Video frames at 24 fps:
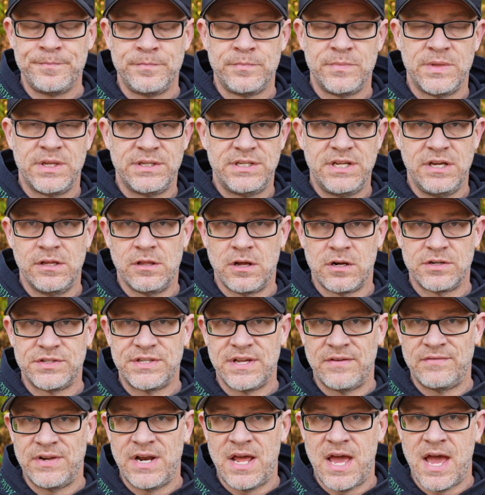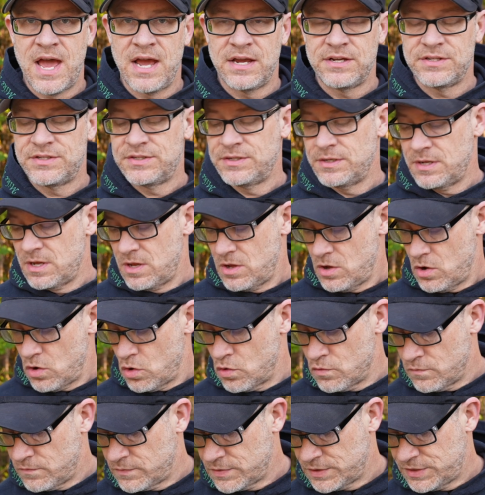the TLR-7X
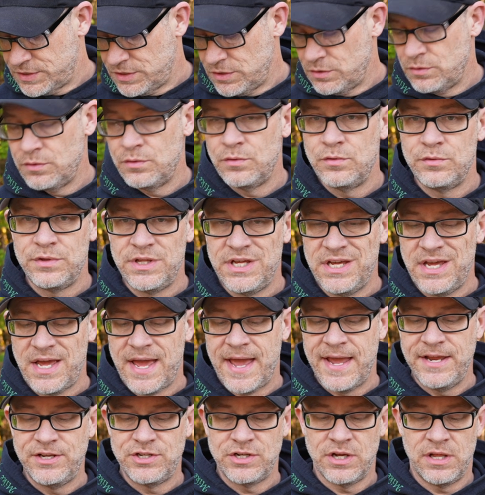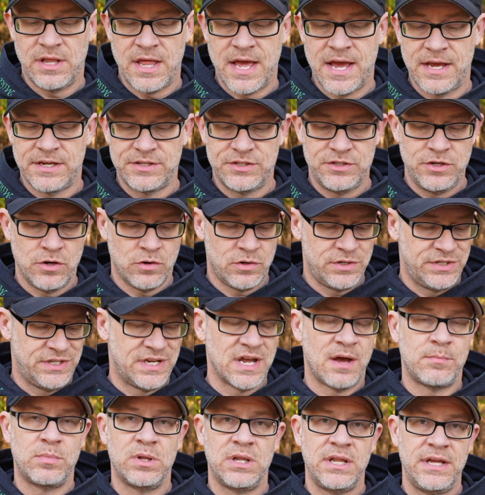over to the HLX, you're
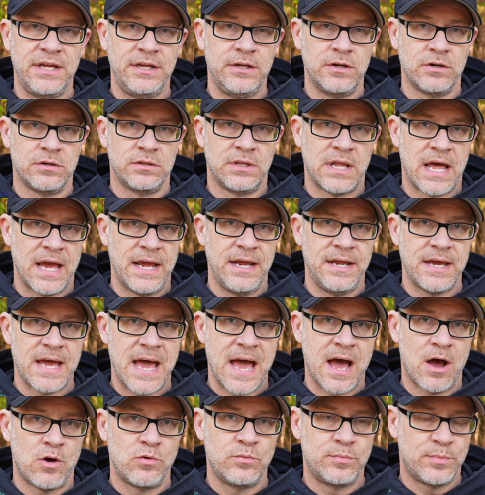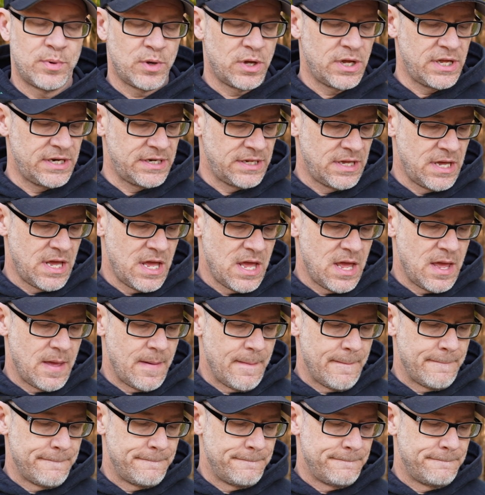doubling your light output,
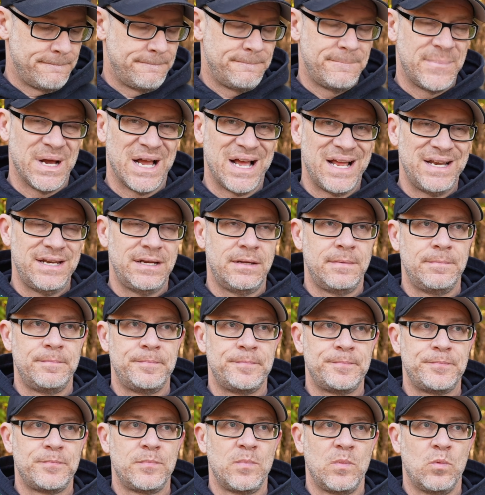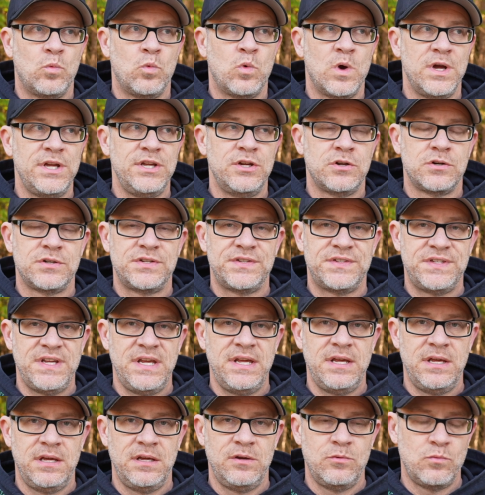but what you're
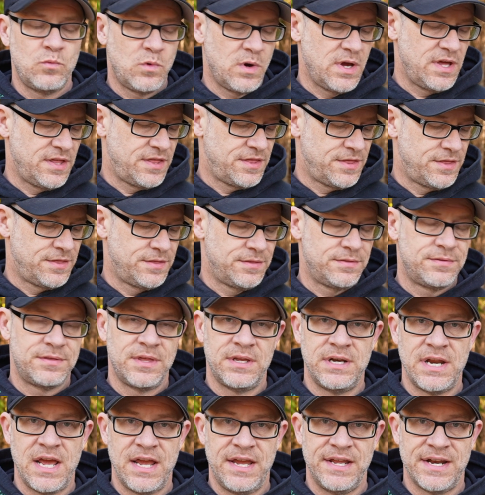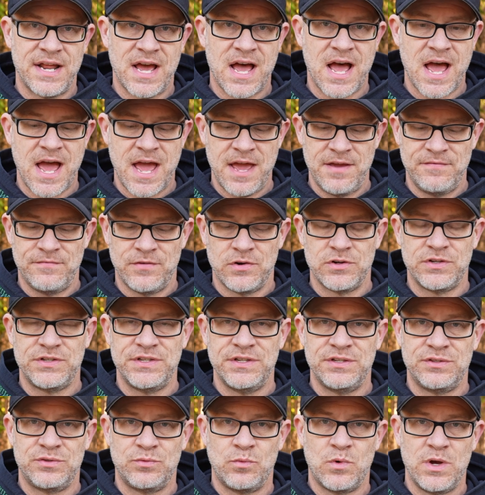seeing with the naked eye
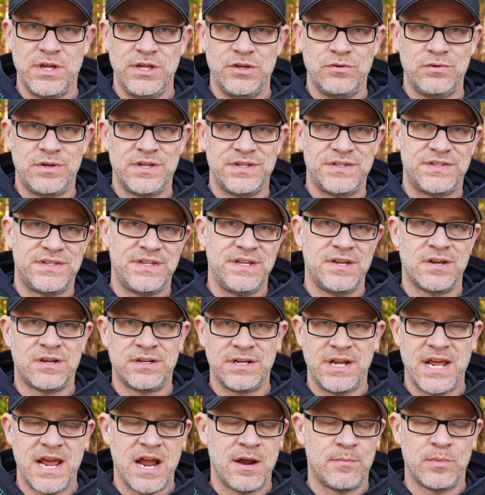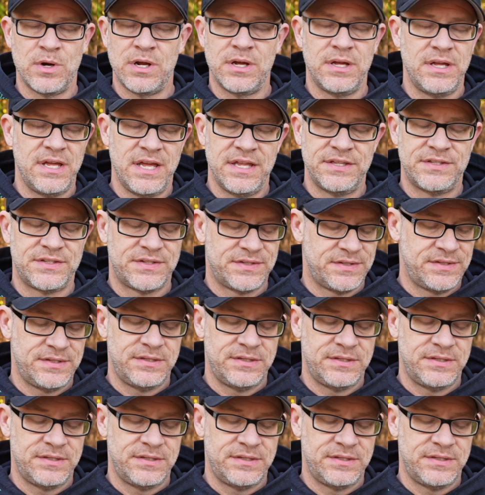versus what you can see on camera, it's